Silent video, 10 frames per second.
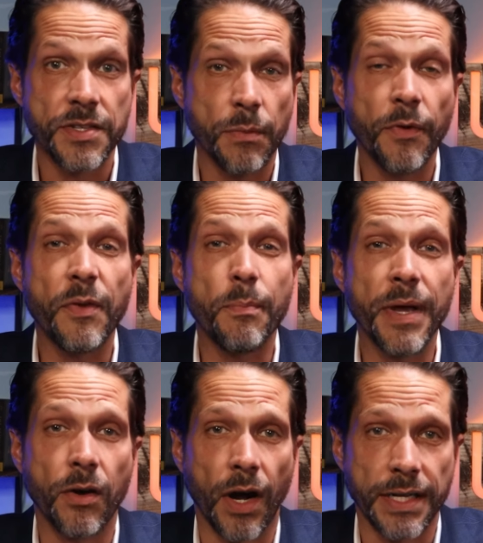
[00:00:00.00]
some of the
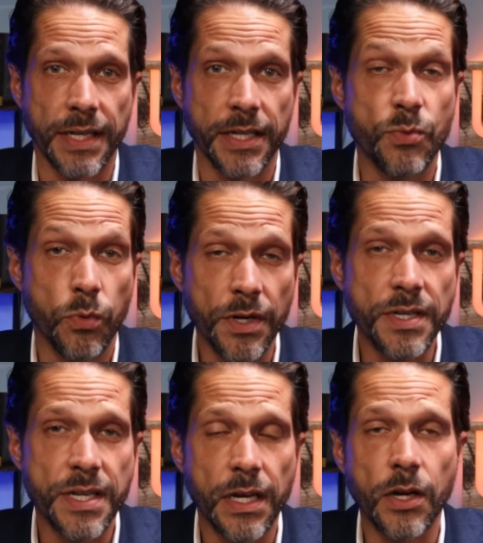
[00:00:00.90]
bigger ideas were
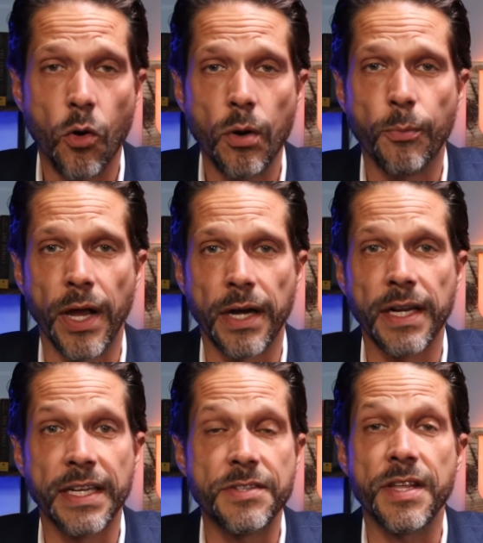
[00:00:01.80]
indeed incorporated
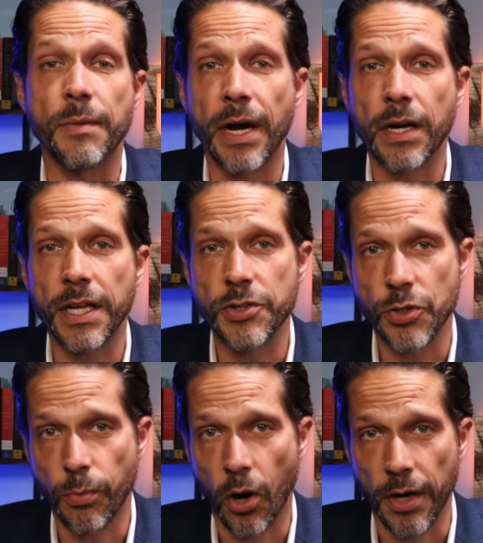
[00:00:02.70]
into the American
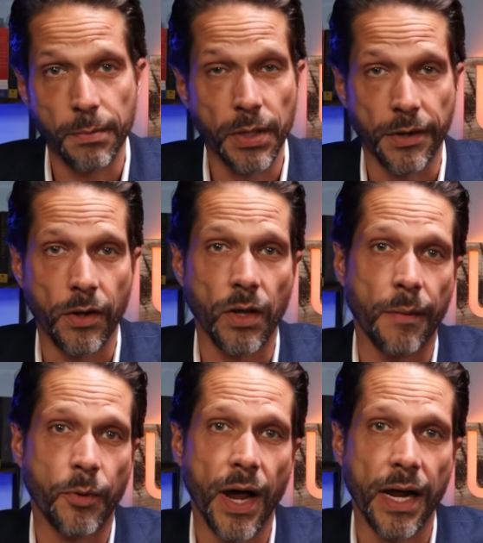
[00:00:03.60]
two-party political
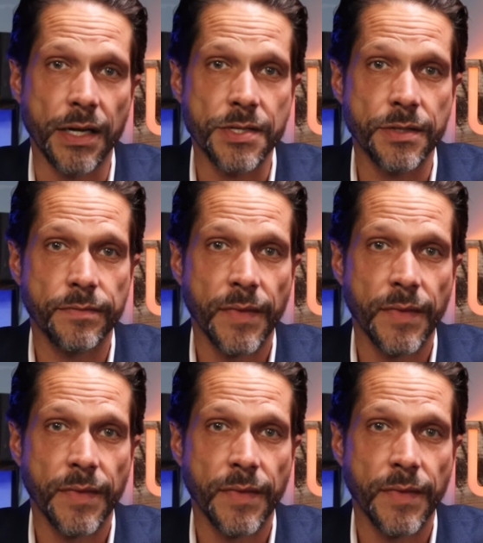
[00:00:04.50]
apparatus.